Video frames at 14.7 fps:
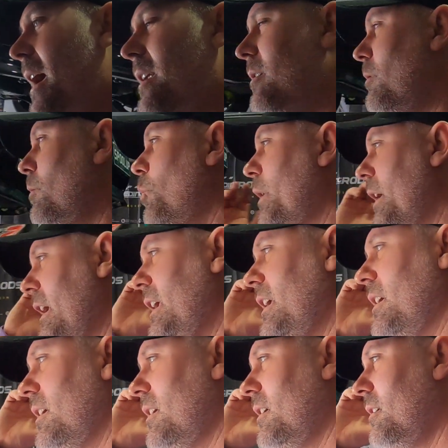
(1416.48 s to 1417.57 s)
about.
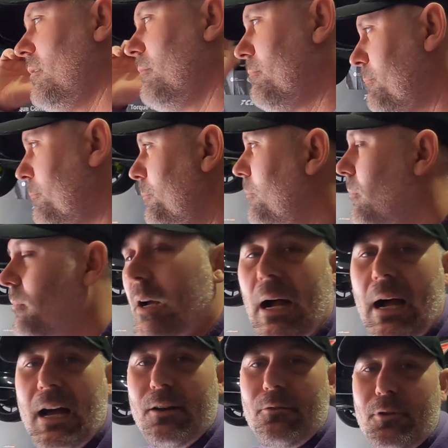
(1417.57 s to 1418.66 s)
We
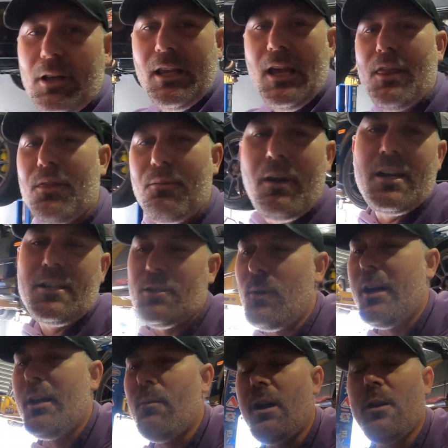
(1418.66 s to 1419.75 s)
aren't really a threat
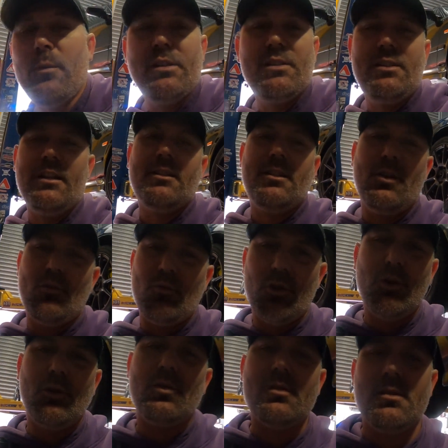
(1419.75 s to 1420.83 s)
to anyone. We stick to the
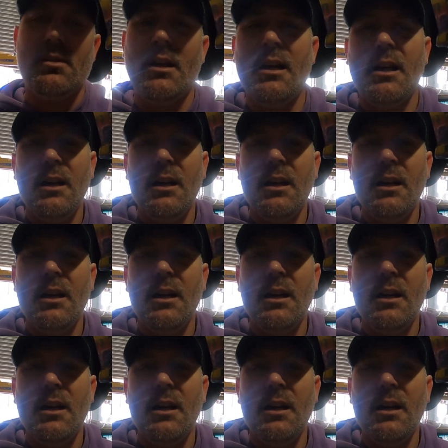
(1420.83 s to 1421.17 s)
rules,